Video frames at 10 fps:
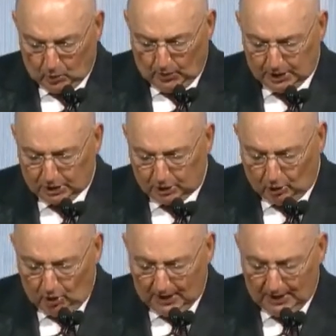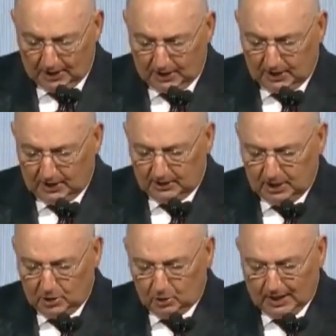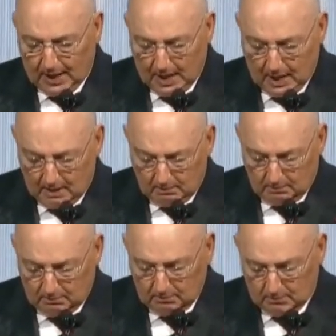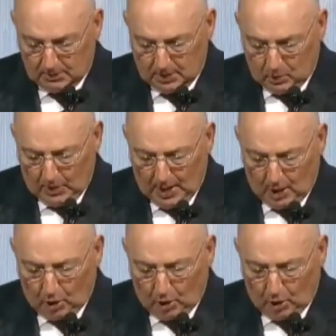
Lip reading: We saw it in the UK, where